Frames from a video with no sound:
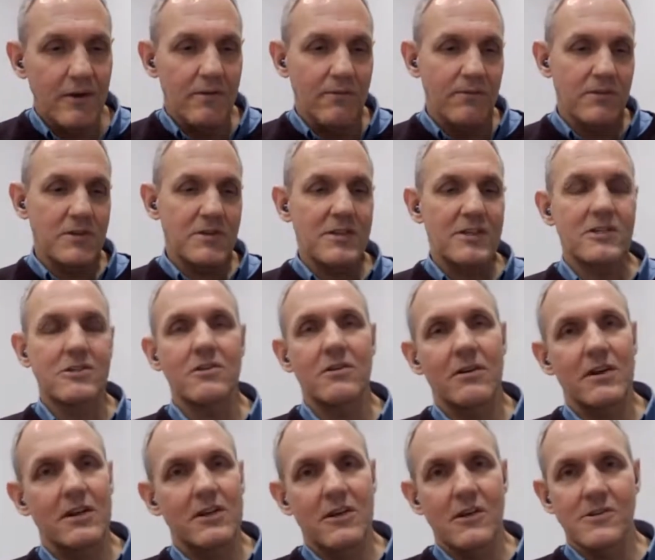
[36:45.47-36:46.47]
Visy
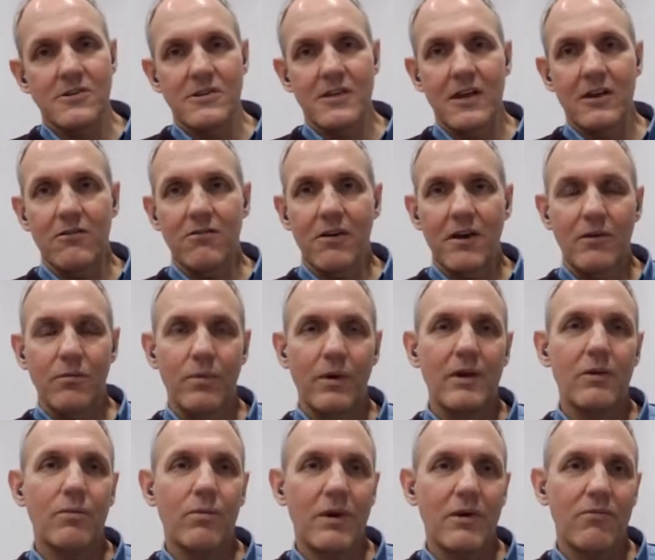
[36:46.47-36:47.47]
certainly does that, right?
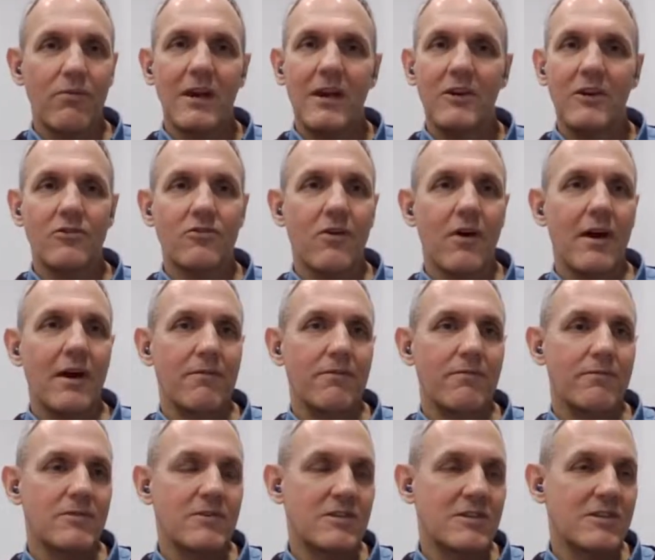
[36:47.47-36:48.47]
We really
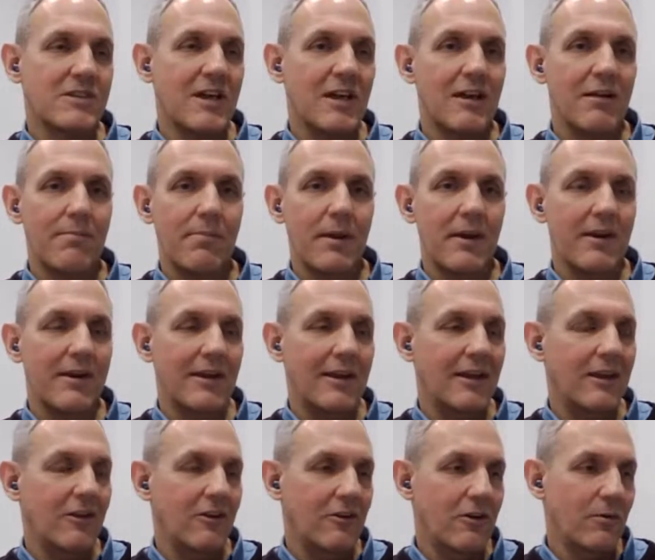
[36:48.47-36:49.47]
drive
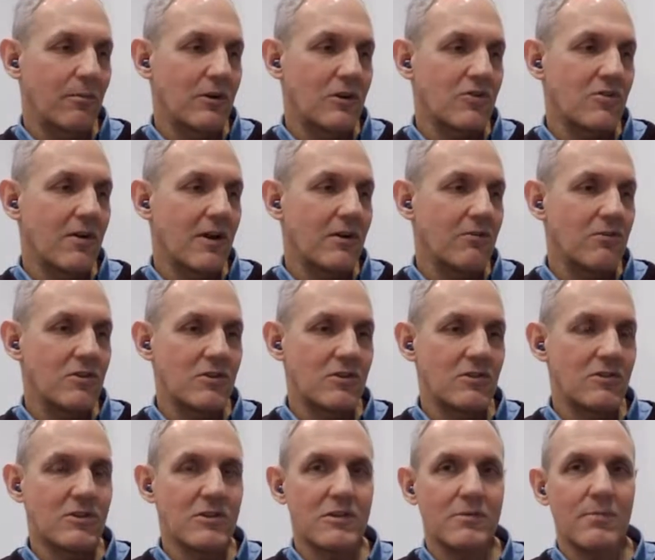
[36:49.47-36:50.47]
sustainability. We try and
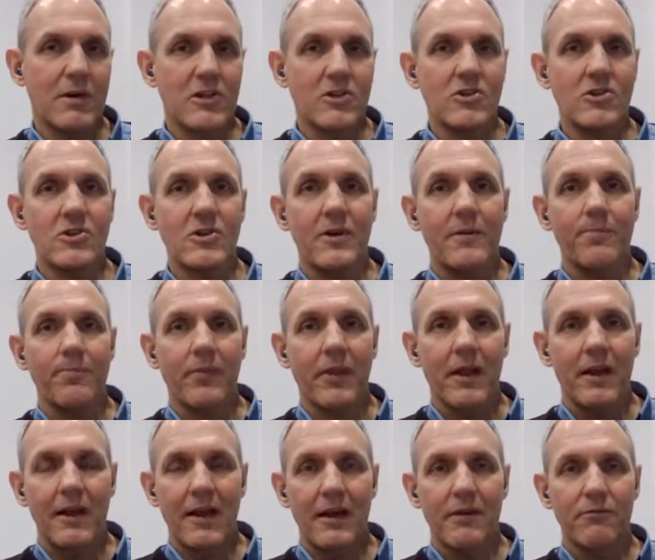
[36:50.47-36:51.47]
reduce as much
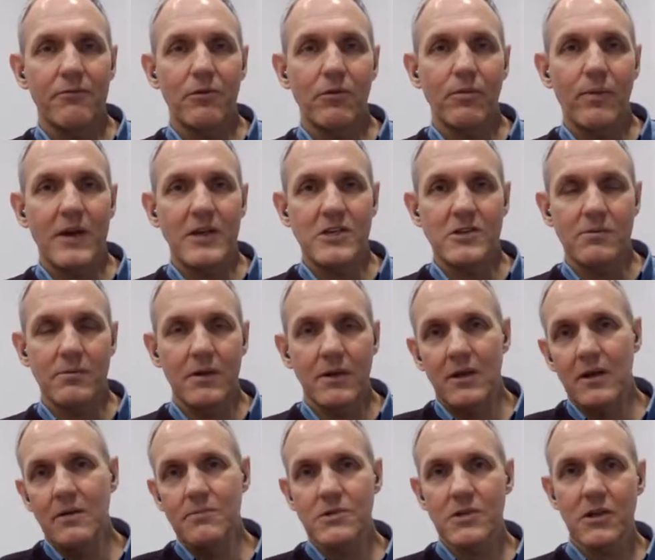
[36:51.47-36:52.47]
landfill waste when
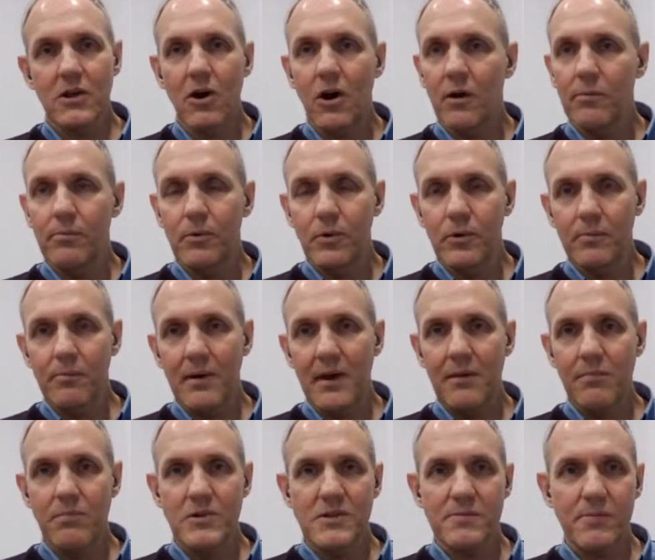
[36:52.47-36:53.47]
it comes to cardboard and
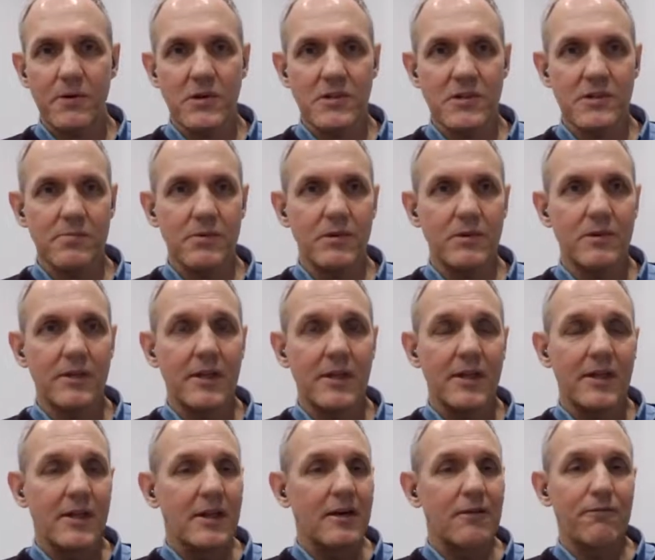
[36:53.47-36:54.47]
paper as possible.
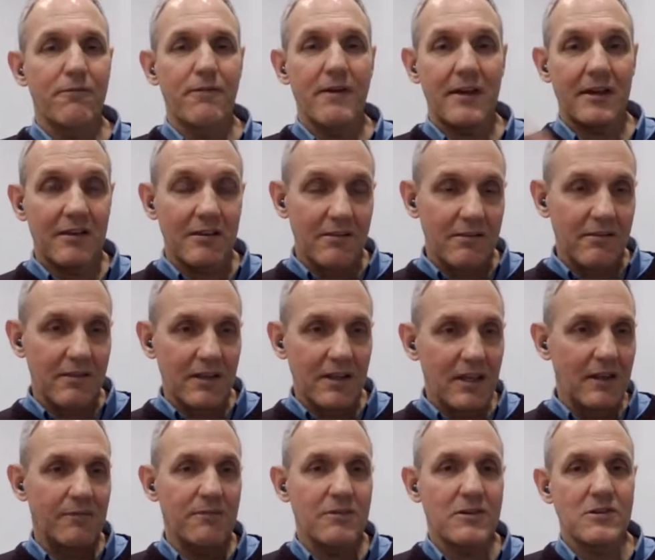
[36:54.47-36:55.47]
In fact,
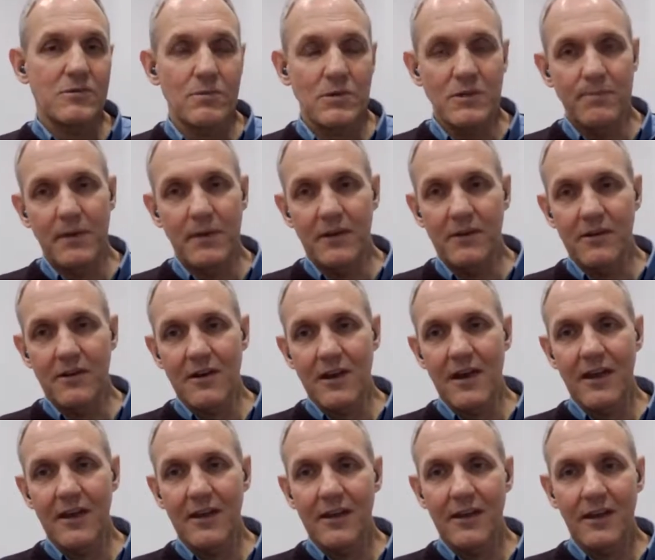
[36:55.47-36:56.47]
even as we speak
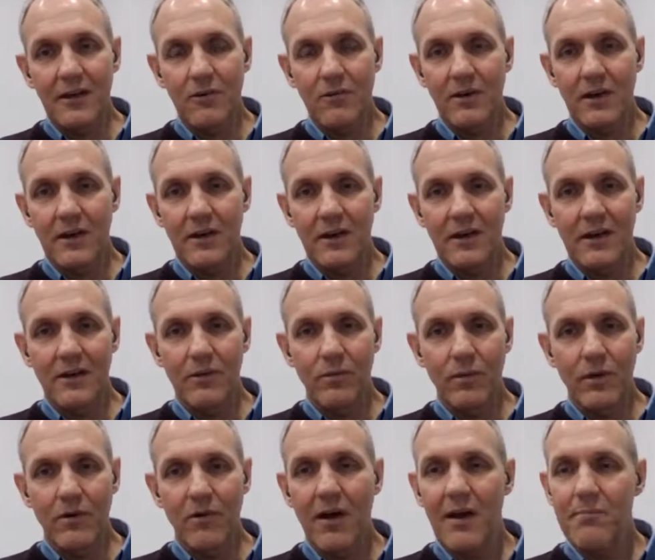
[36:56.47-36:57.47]
today here in
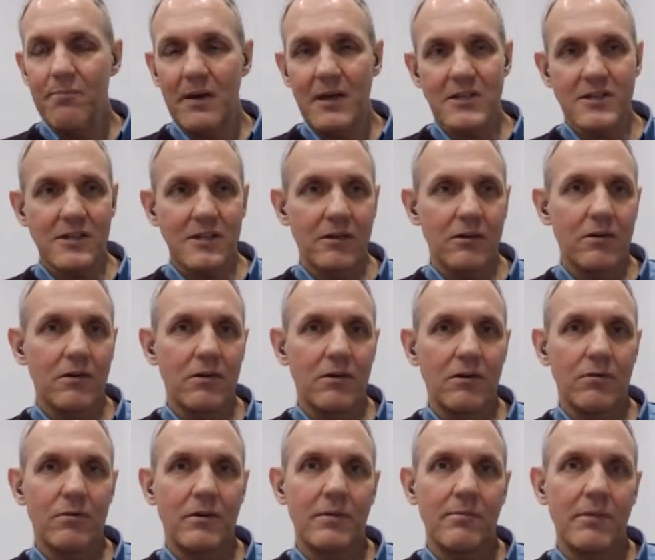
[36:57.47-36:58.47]
where I'm based in
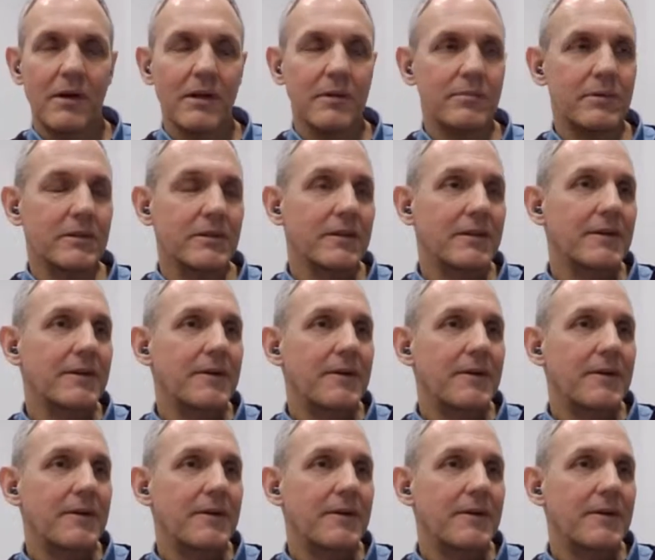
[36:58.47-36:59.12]
Cooloo in Melbourne,